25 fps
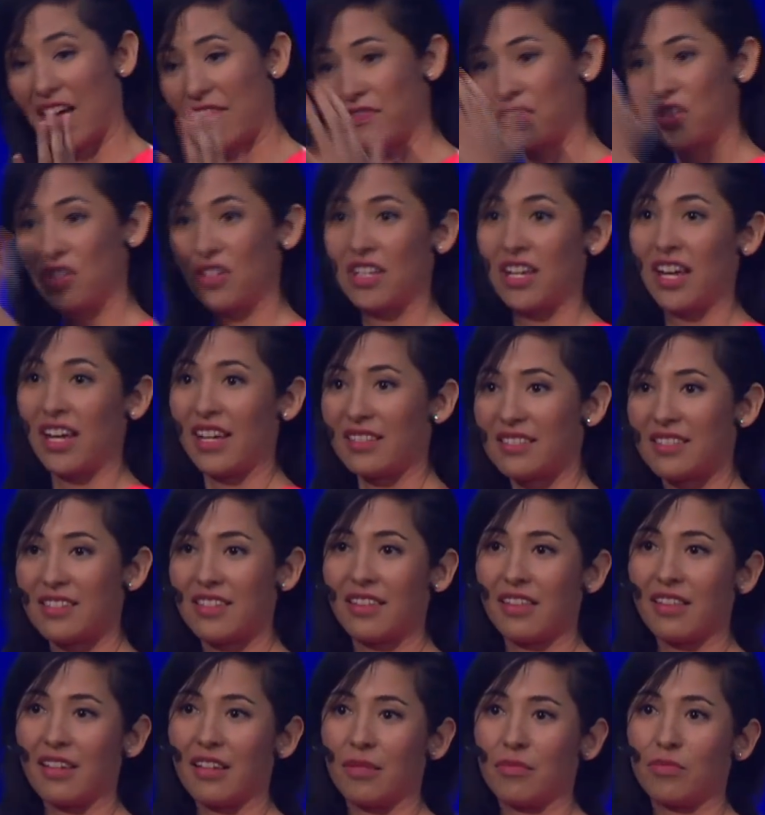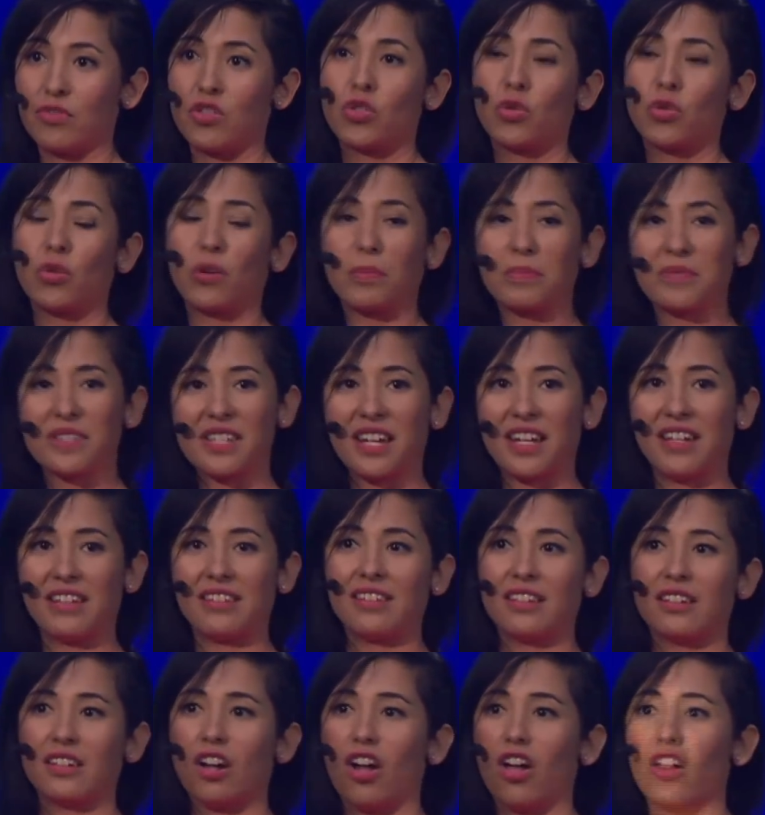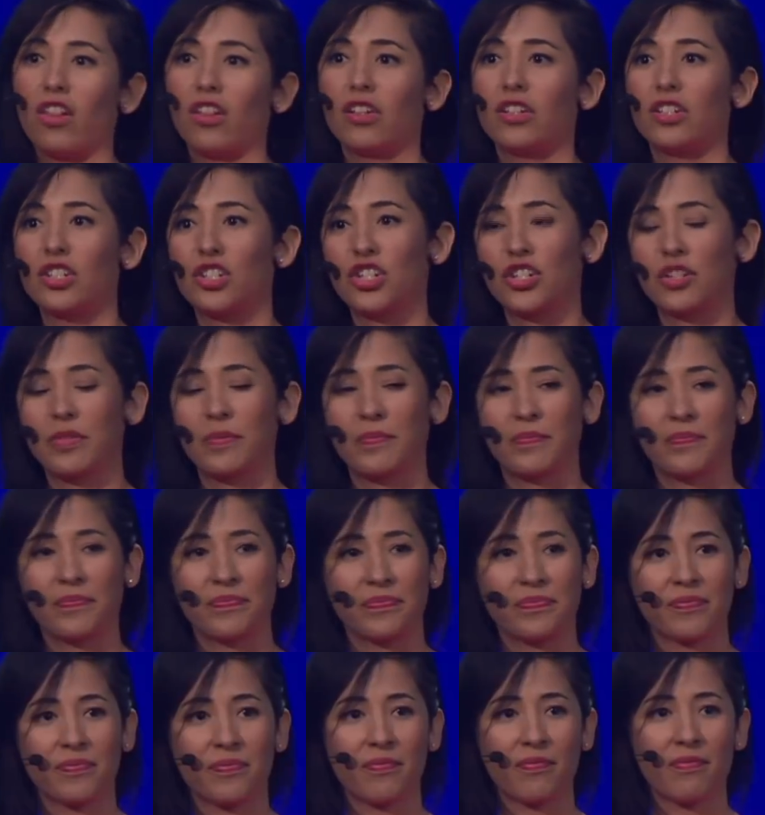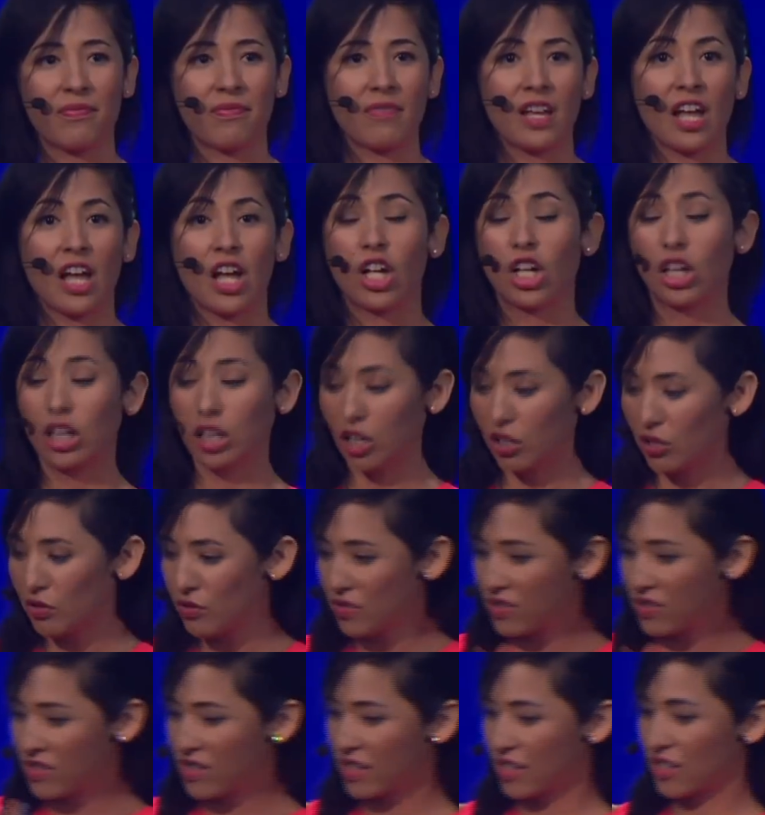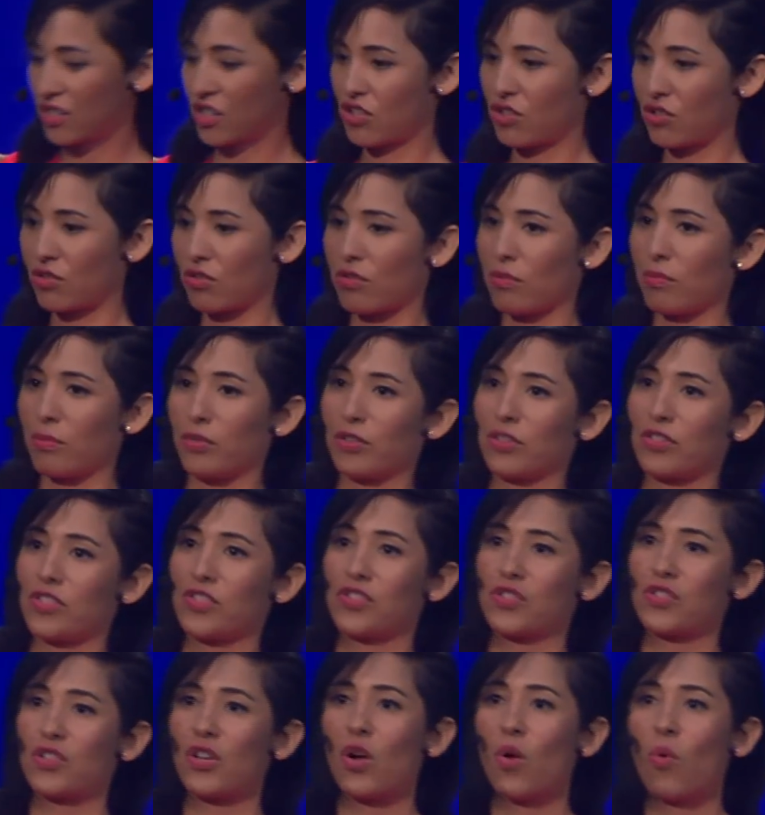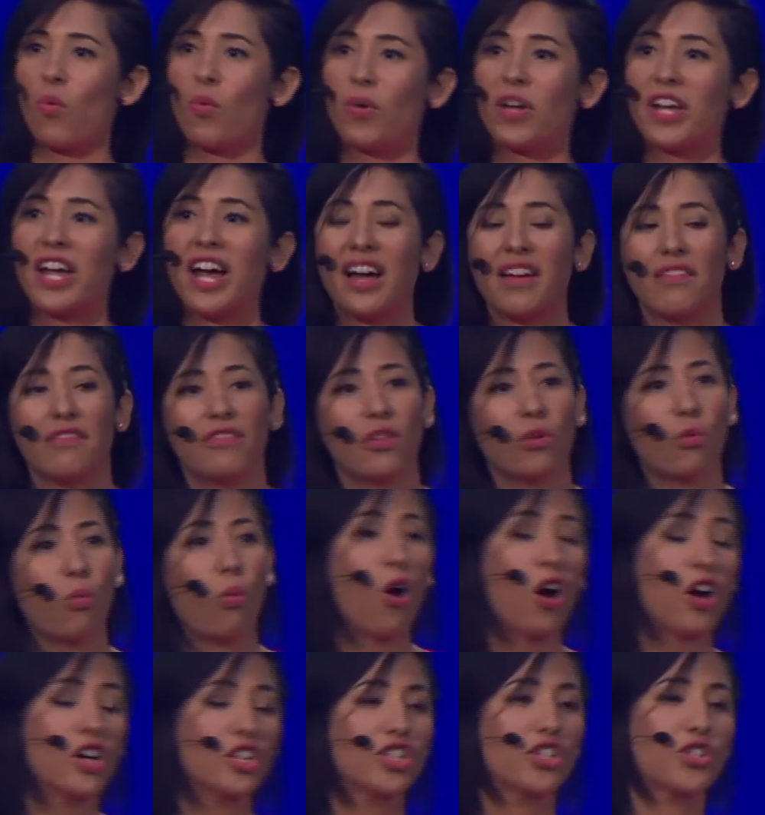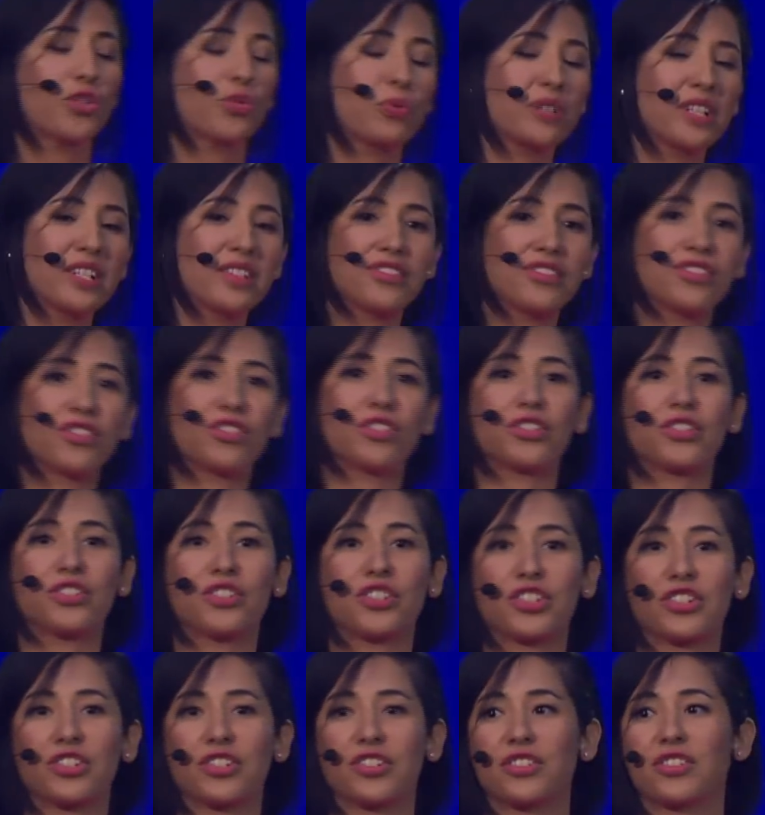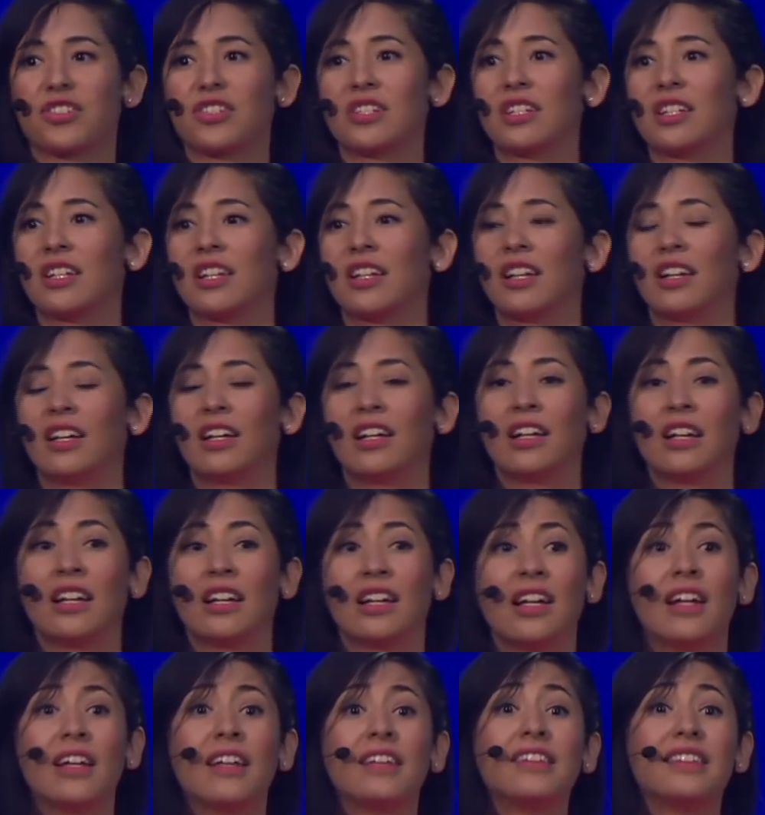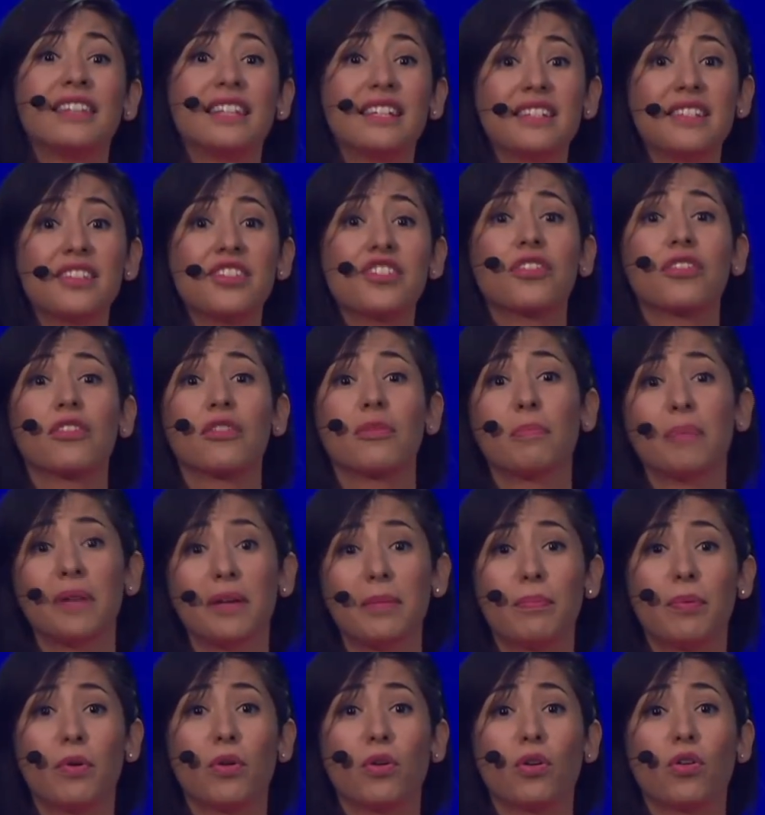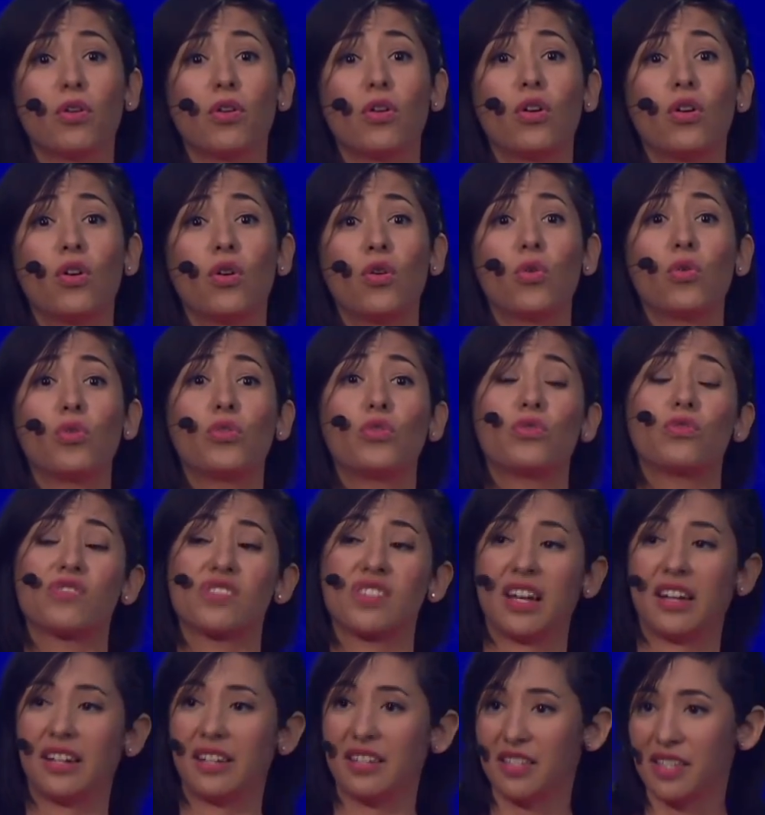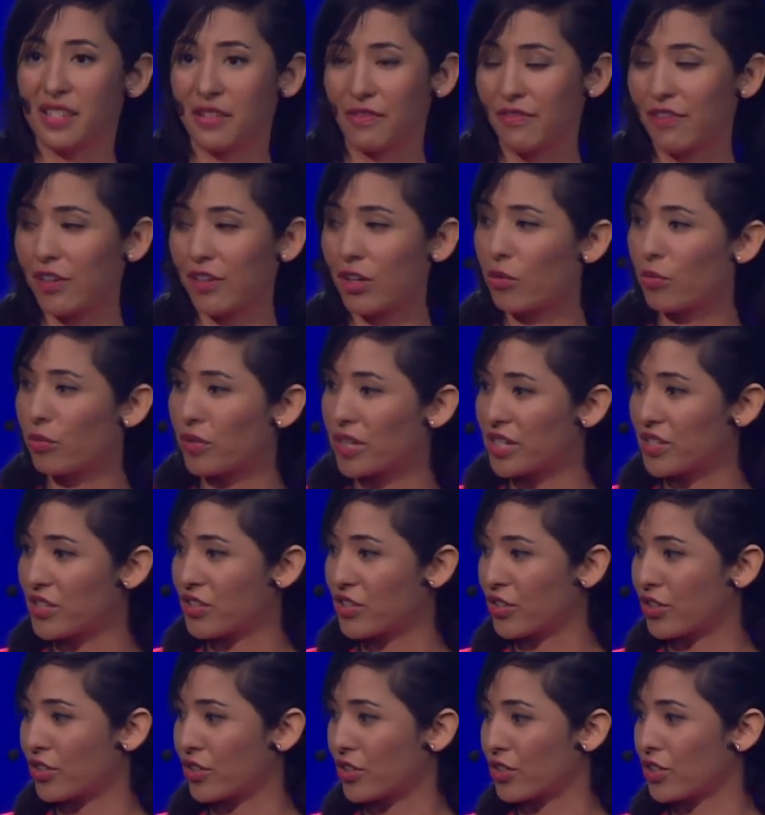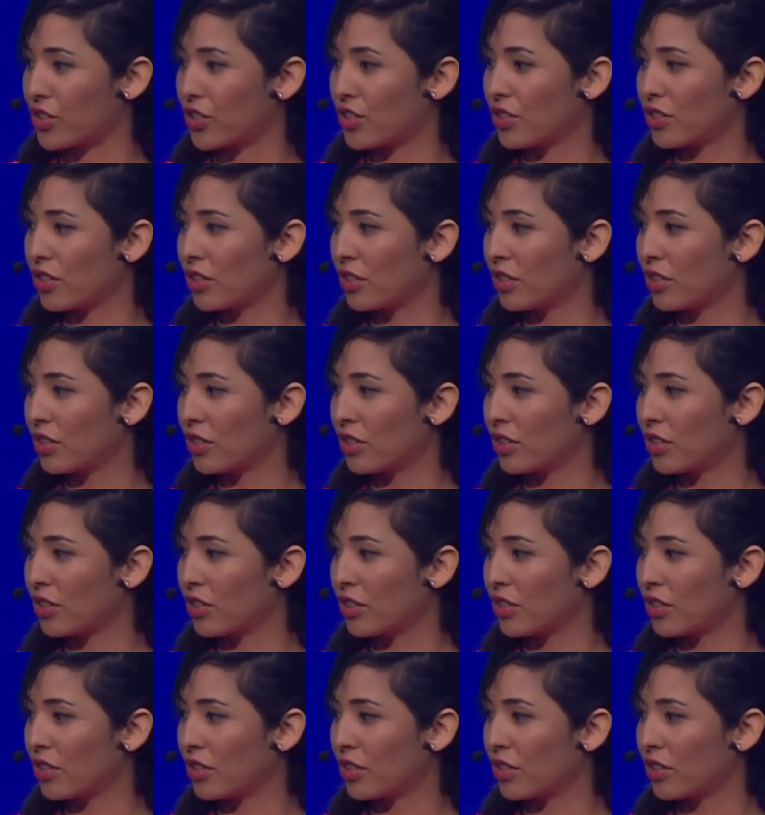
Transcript: get to them to obtain the knowledge. Closest to the books, we have the WASH researchers. These are the people who do scientific research,